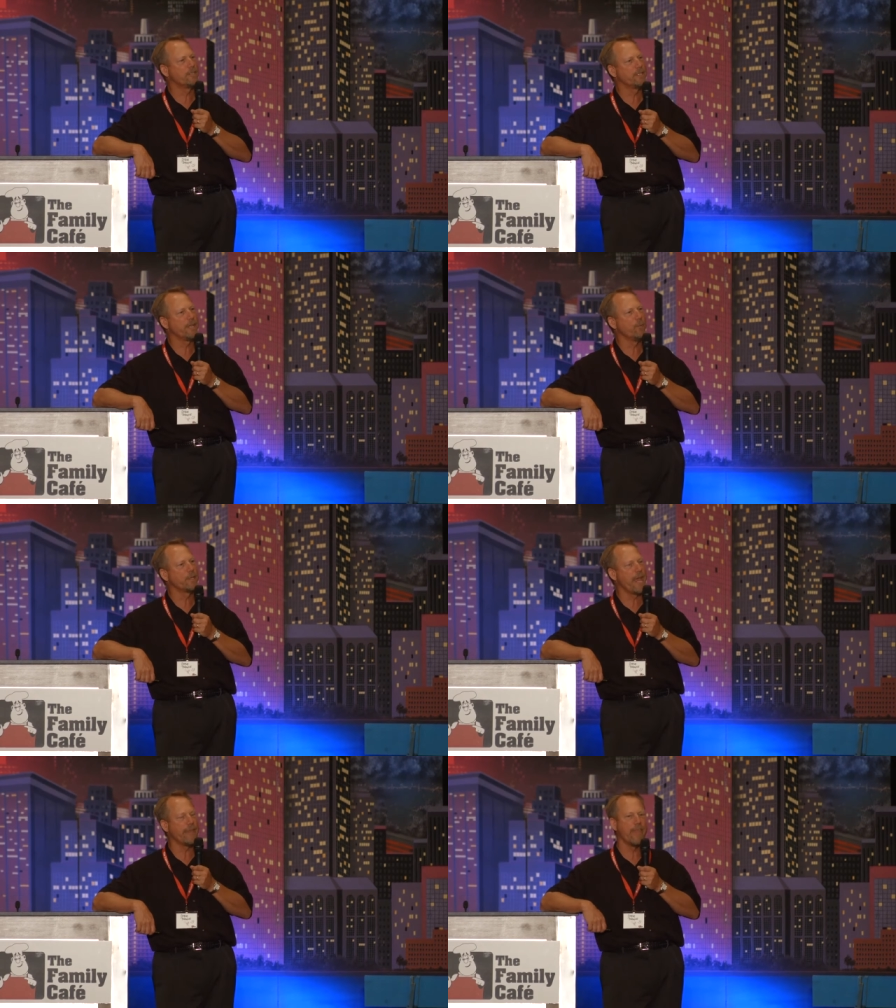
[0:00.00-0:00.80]
And she said,
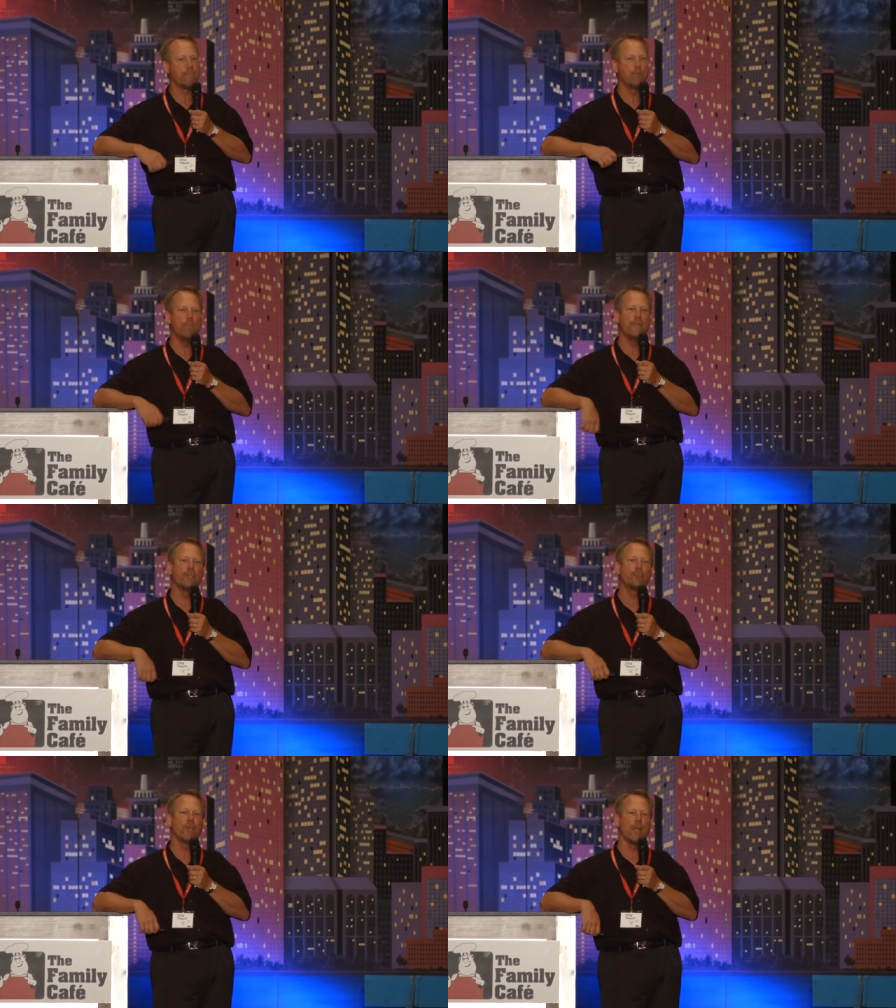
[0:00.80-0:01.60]
Well, Dad, they put
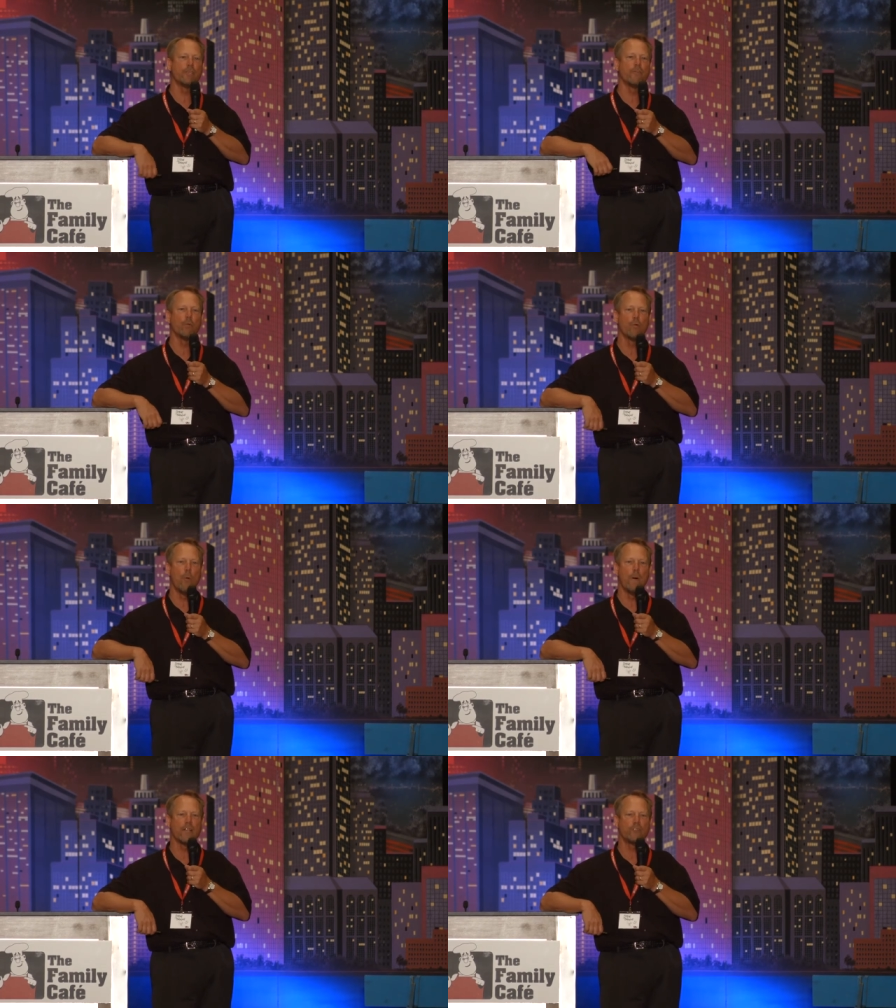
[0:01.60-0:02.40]
me in charge of the
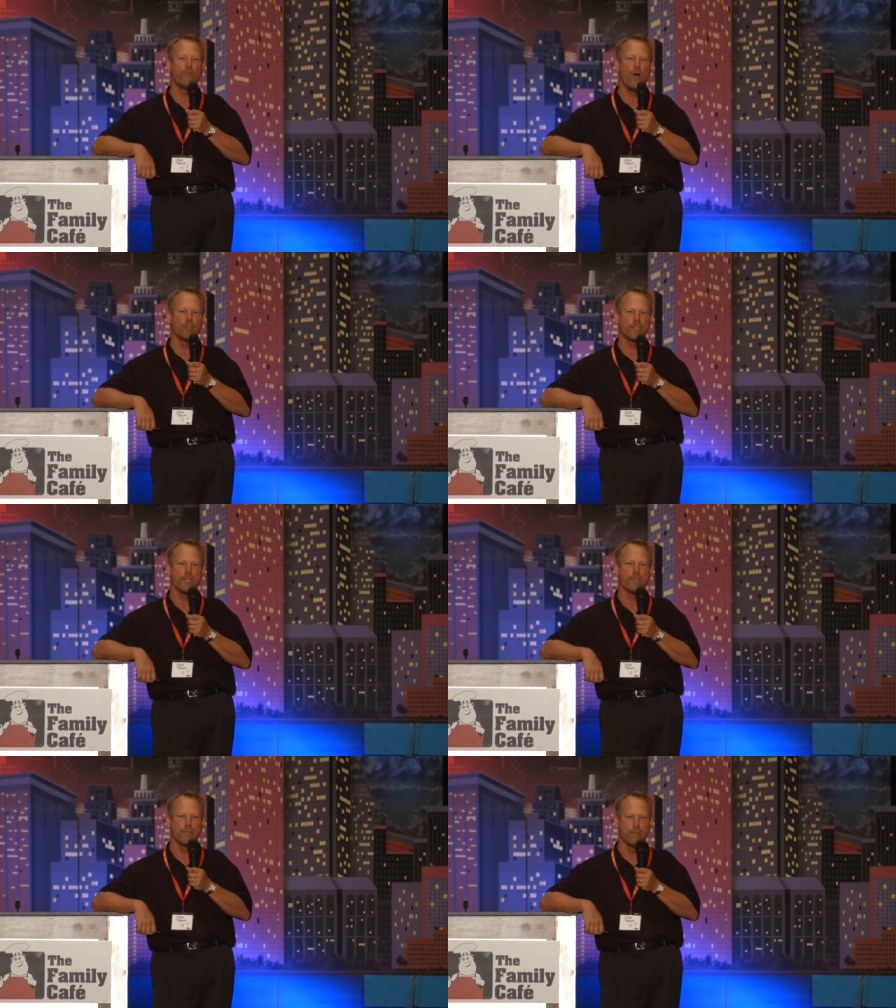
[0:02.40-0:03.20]
robot's fault
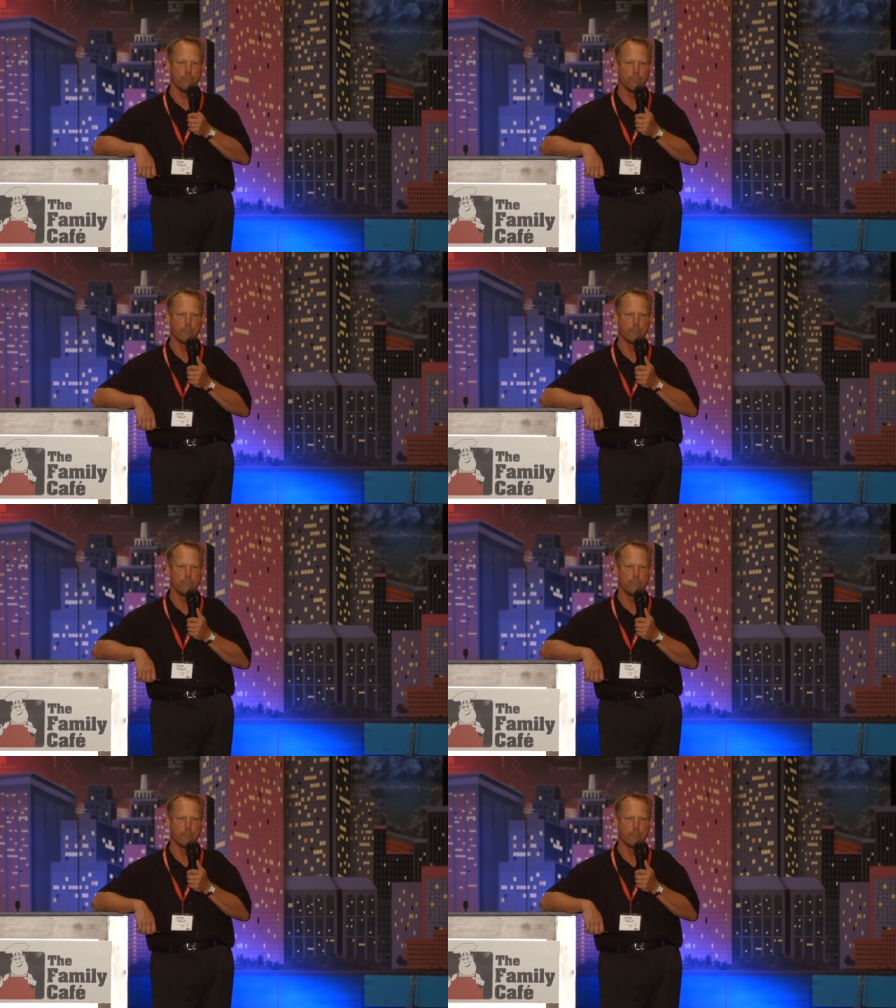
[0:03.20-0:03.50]
system.